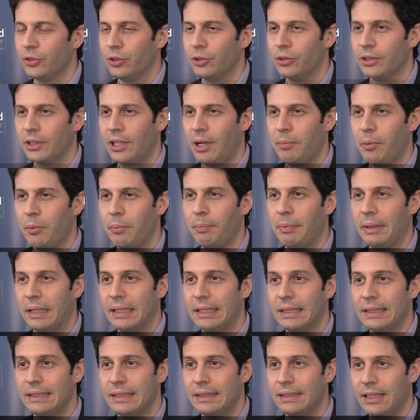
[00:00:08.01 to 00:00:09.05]
There's a couple
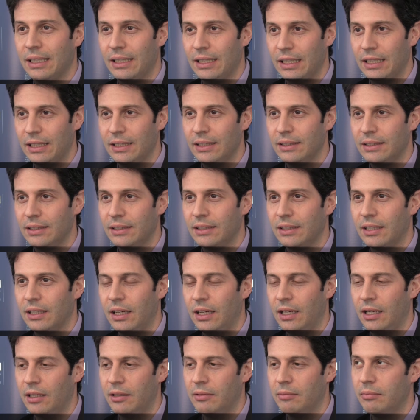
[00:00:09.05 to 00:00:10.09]
big studies
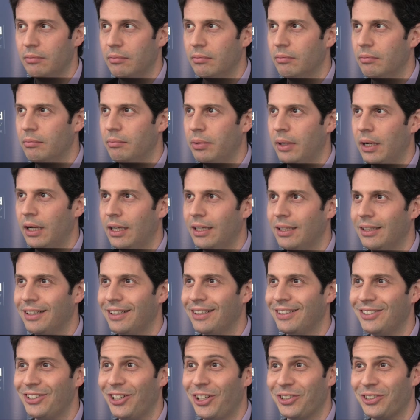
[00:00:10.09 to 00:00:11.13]
by
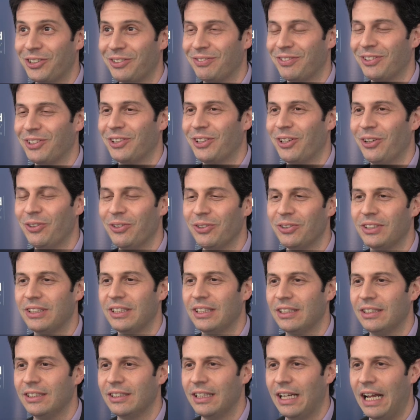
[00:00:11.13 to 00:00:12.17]
Dr. Vergote
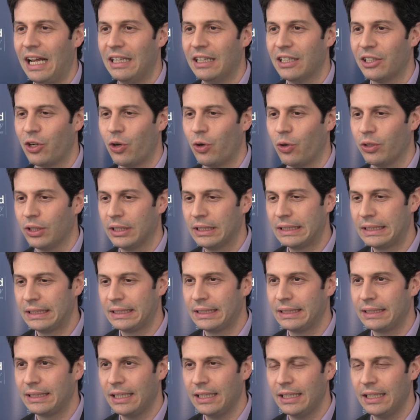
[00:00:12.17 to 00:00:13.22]
and the Chorus
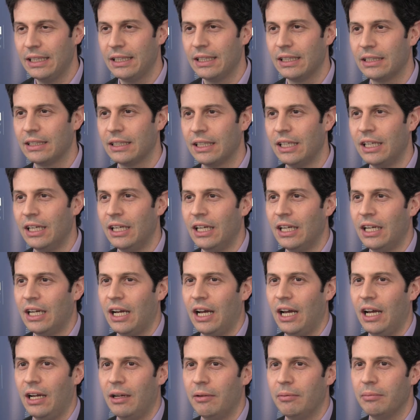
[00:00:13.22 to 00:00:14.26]
study that
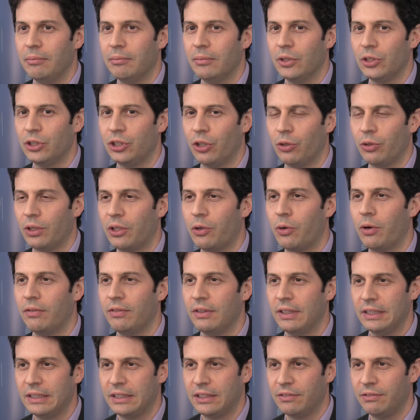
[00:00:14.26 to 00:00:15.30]
showed
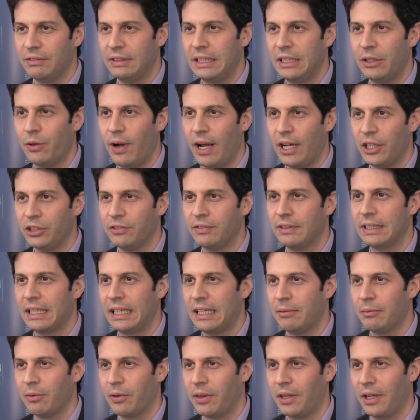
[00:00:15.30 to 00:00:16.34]
equivalence of neoadjuvant
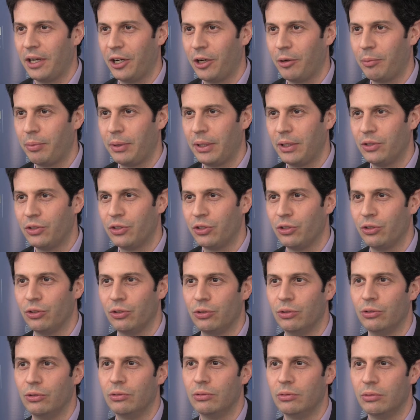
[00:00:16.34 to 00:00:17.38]
chemotherapy
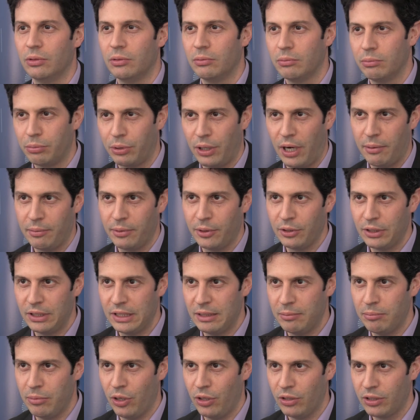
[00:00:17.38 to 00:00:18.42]
to primary
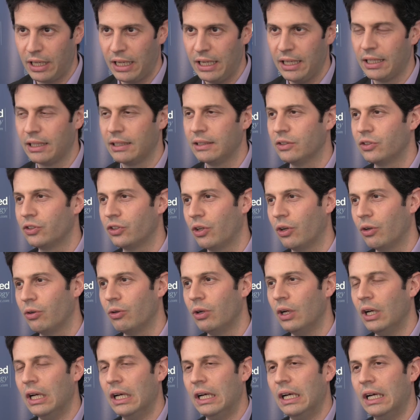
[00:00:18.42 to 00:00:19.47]
debulking, and
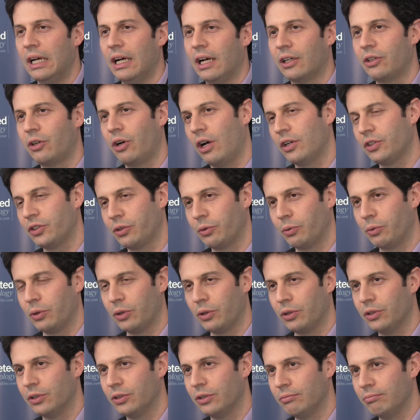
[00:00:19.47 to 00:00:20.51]
so across the
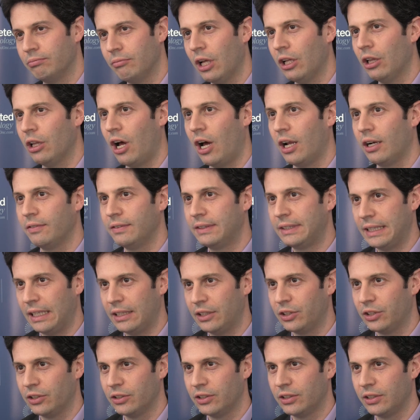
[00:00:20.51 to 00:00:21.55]
world a lot of
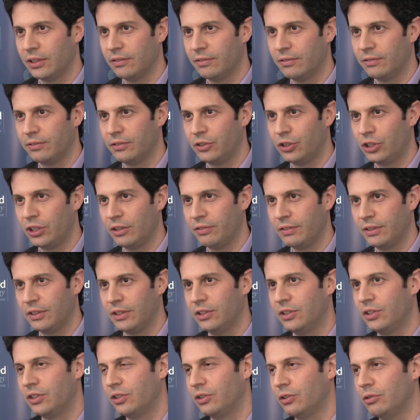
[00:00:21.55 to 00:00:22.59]
centers have
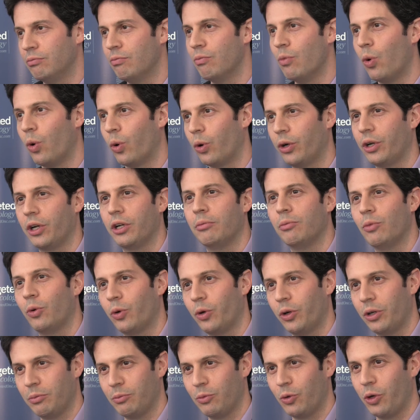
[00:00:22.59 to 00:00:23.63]
shifted to more and
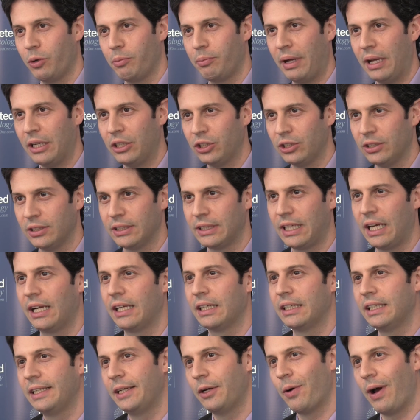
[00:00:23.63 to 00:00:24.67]
more and more patients
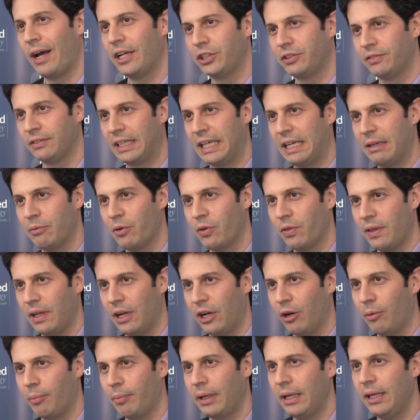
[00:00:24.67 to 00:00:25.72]
getting neoadjuvant
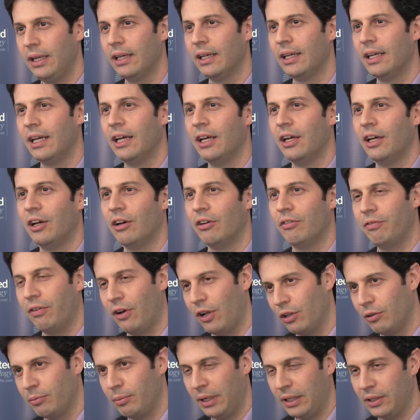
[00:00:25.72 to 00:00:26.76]
chemotherapy
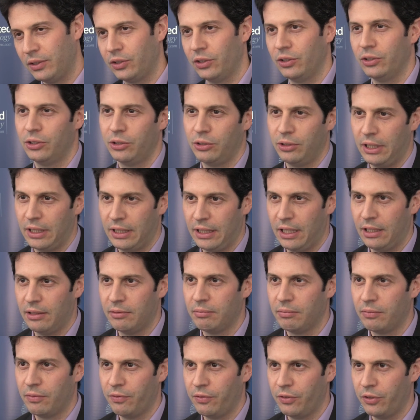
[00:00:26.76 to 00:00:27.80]
followed by surgery and
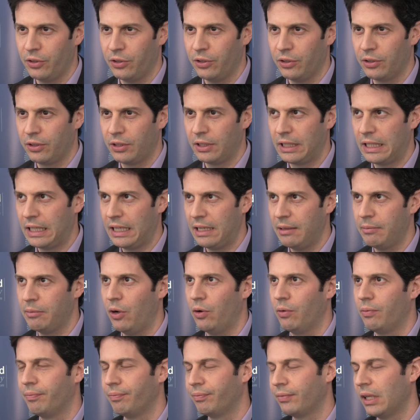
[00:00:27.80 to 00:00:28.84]
then further
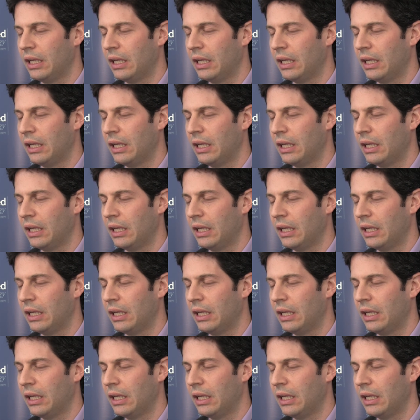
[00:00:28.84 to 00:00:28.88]
chemo.